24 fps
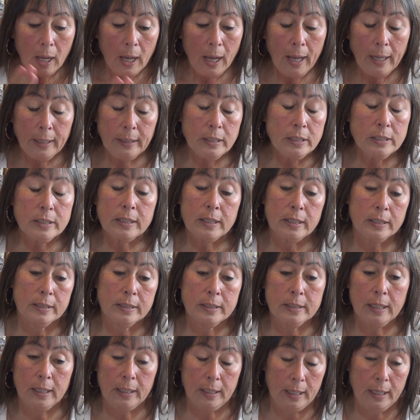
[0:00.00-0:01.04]
I
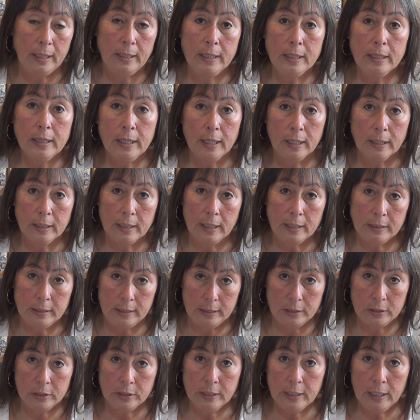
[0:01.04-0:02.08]
insist that anything that
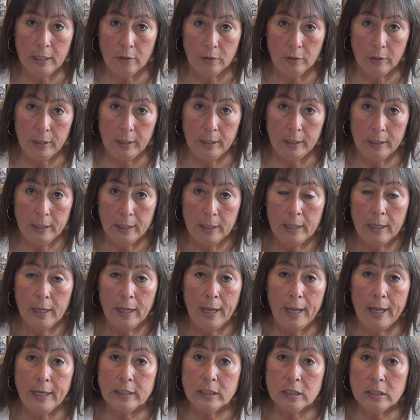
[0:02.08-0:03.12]
is scary
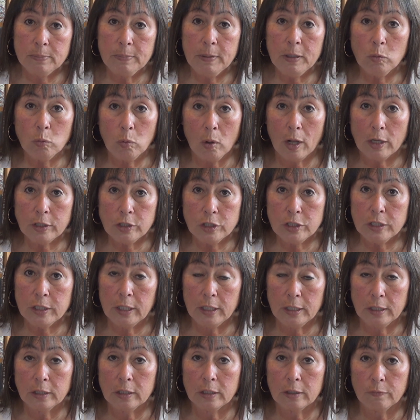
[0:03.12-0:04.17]
has to be watched
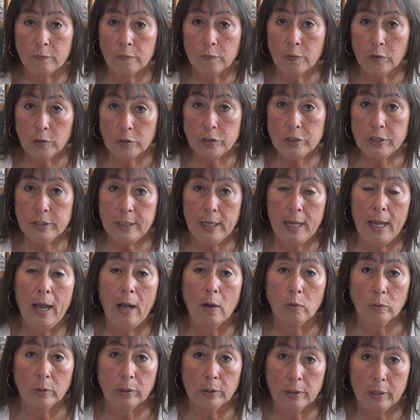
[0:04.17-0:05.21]
in the first
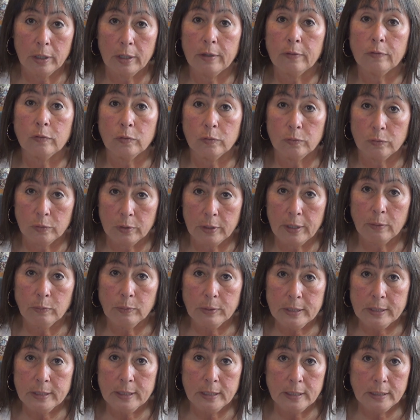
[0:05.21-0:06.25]
hour of that
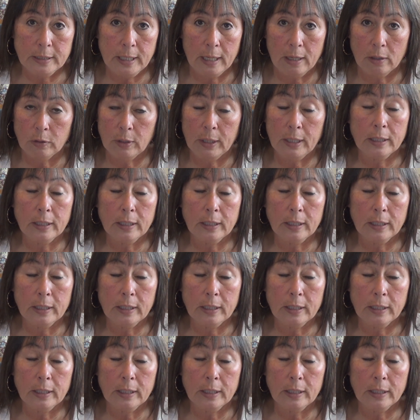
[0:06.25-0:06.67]
we sit down.